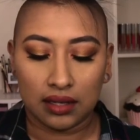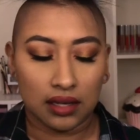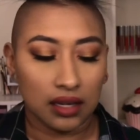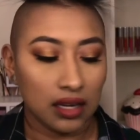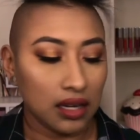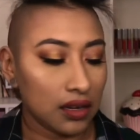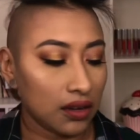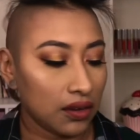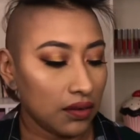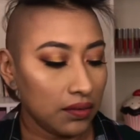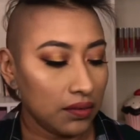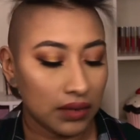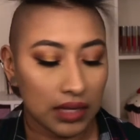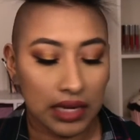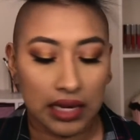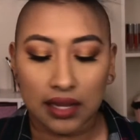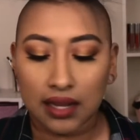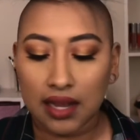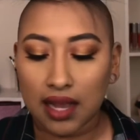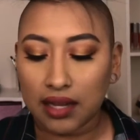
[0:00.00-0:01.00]
You know,
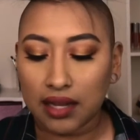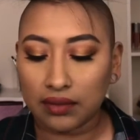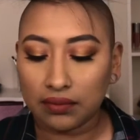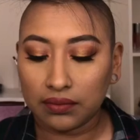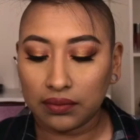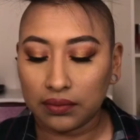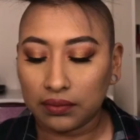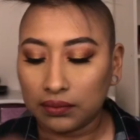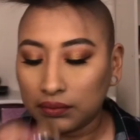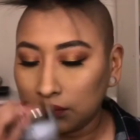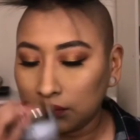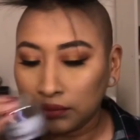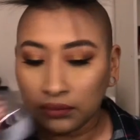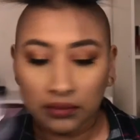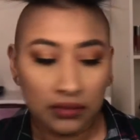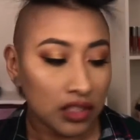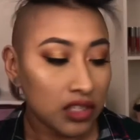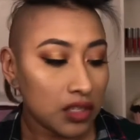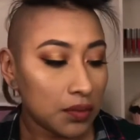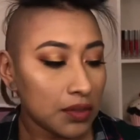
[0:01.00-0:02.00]
like not.
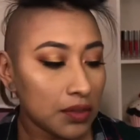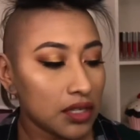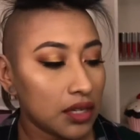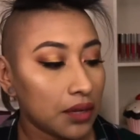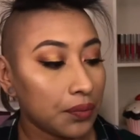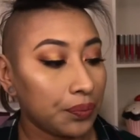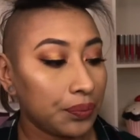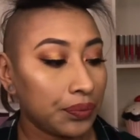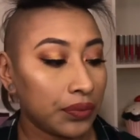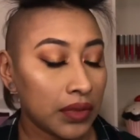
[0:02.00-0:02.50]
It smells good.